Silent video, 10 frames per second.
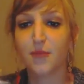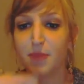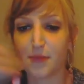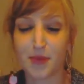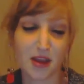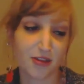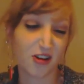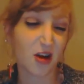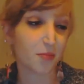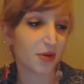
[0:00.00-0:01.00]
made by
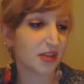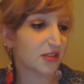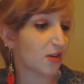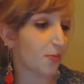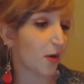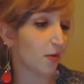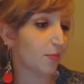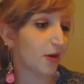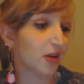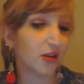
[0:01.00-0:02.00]
other companies that are
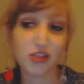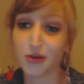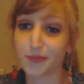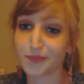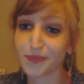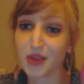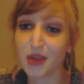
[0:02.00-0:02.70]
probably pretty good too.